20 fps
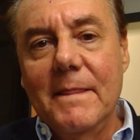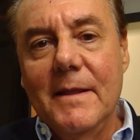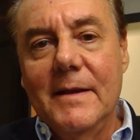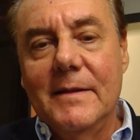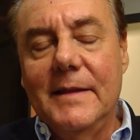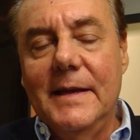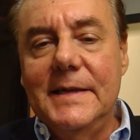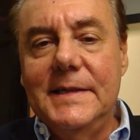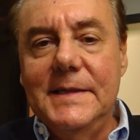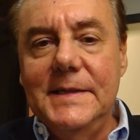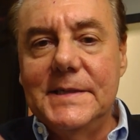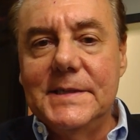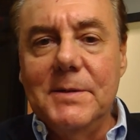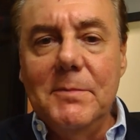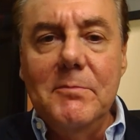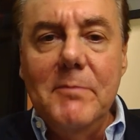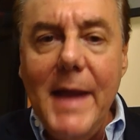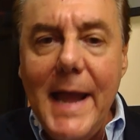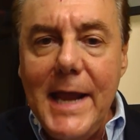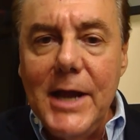like she's the
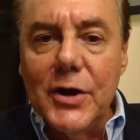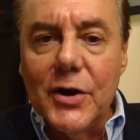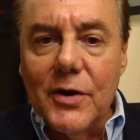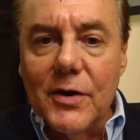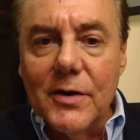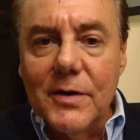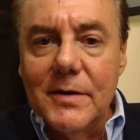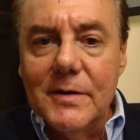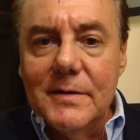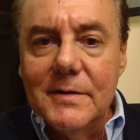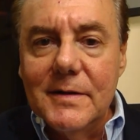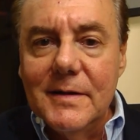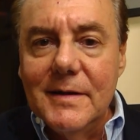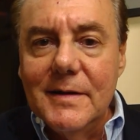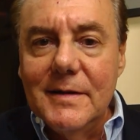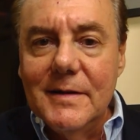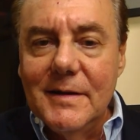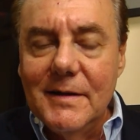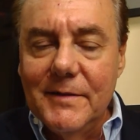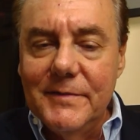mayor
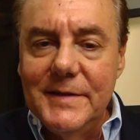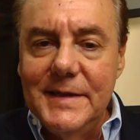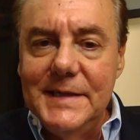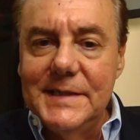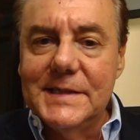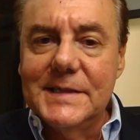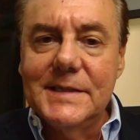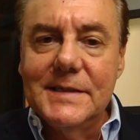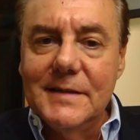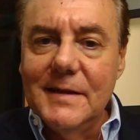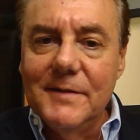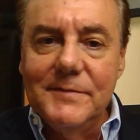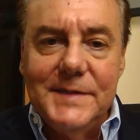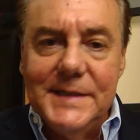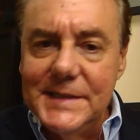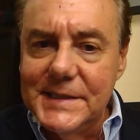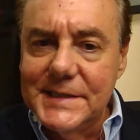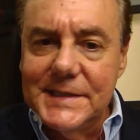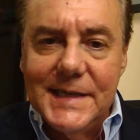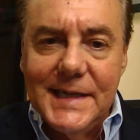of these
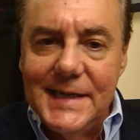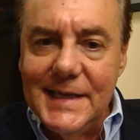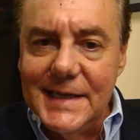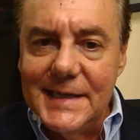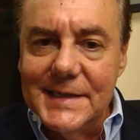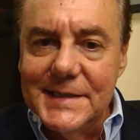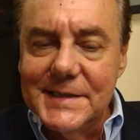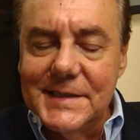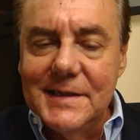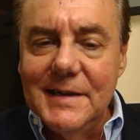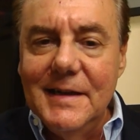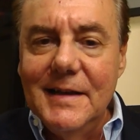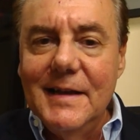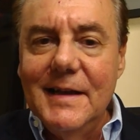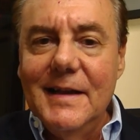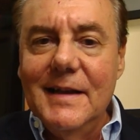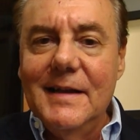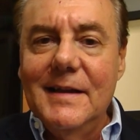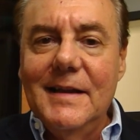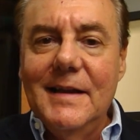cities,
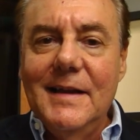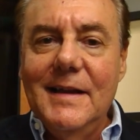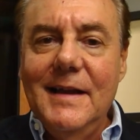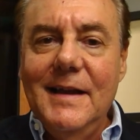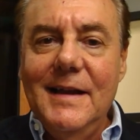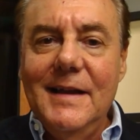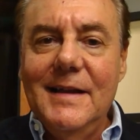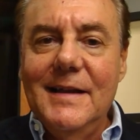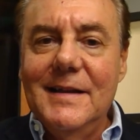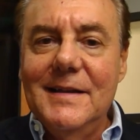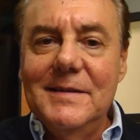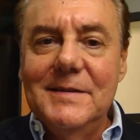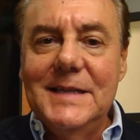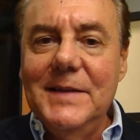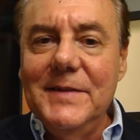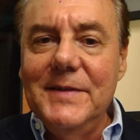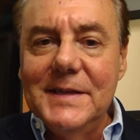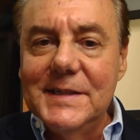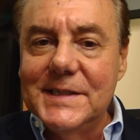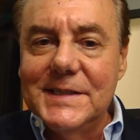
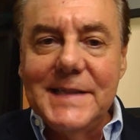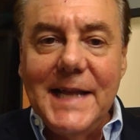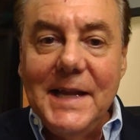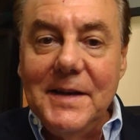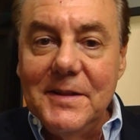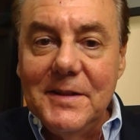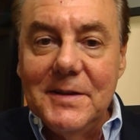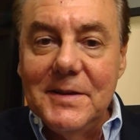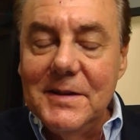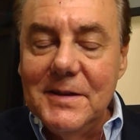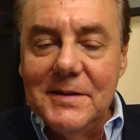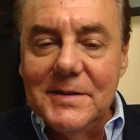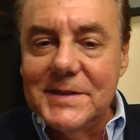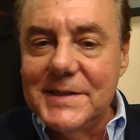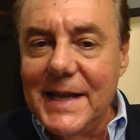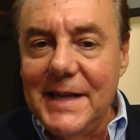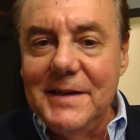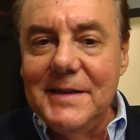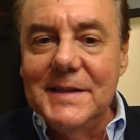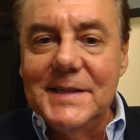giving a state of the
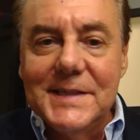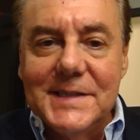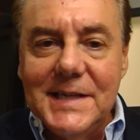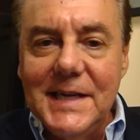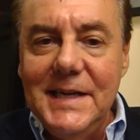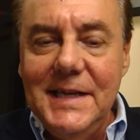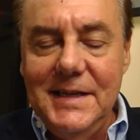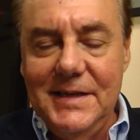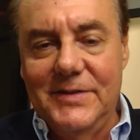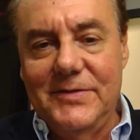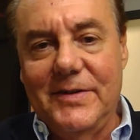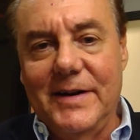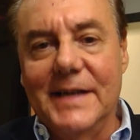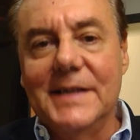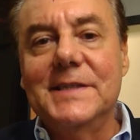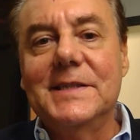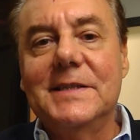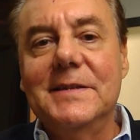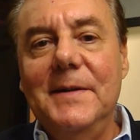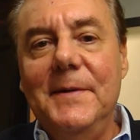city
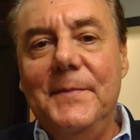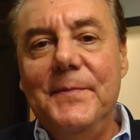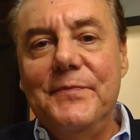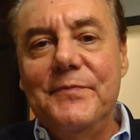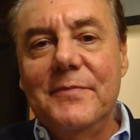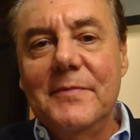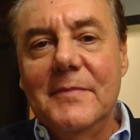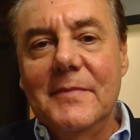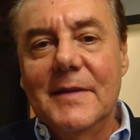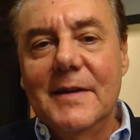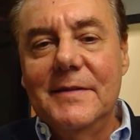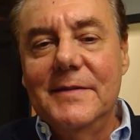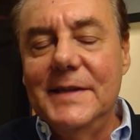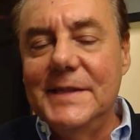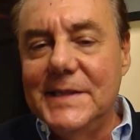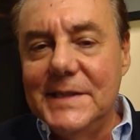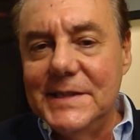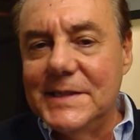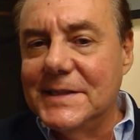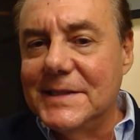address.
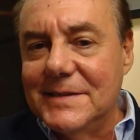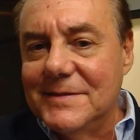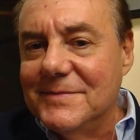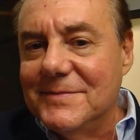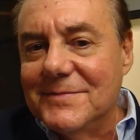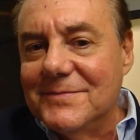This is